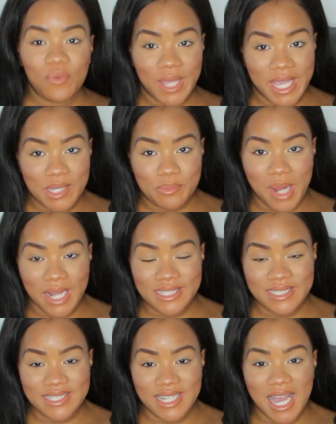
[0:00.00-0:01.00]
week
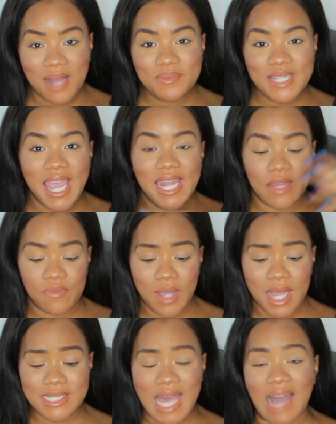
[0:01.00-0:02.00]
pregnancy update. If you
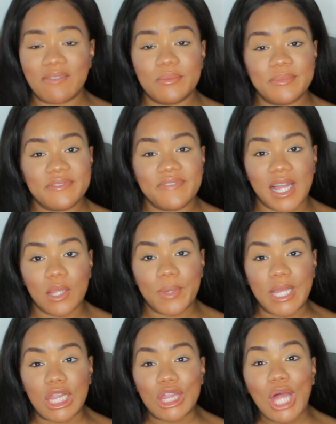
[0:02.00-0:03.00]
guys haven't been
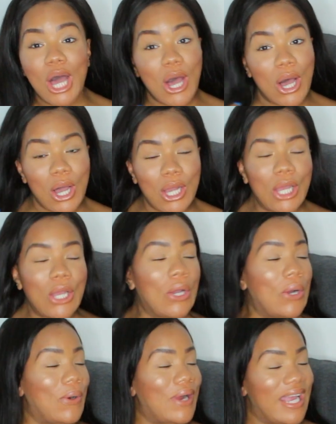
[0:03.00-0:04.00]
following along
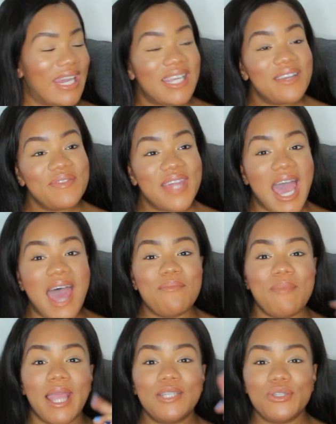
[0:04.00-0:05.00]
or any of that,
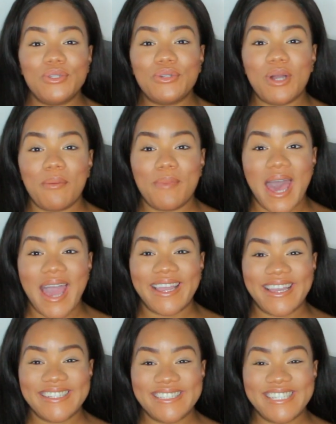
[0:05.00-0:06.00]
make sure you go
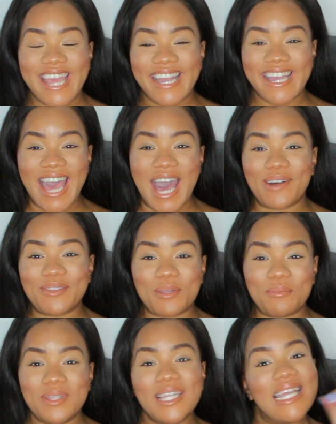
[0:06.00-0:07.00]
back and check out the
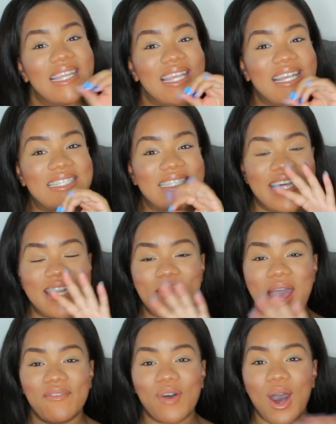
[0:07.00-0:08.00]
playlist that'll
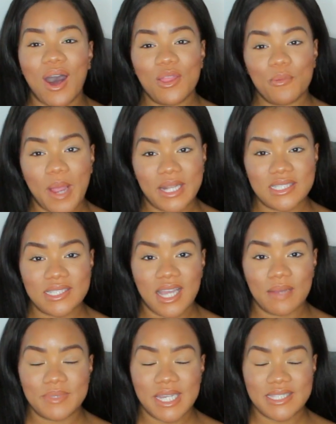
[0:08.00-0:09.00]
have all the pregnancy
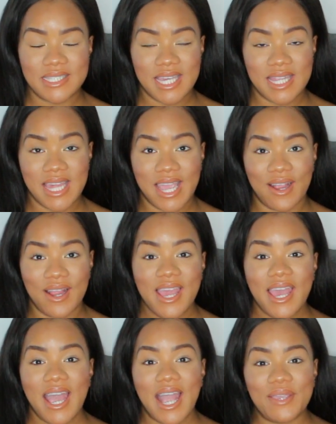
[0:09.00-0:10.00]
updates in there,
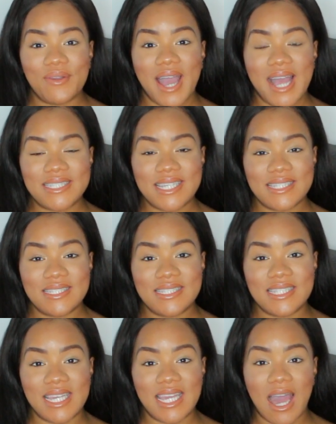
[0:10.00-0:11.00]
and you guys can
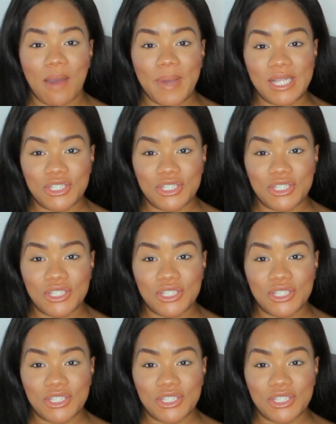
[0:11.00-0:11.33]
see how my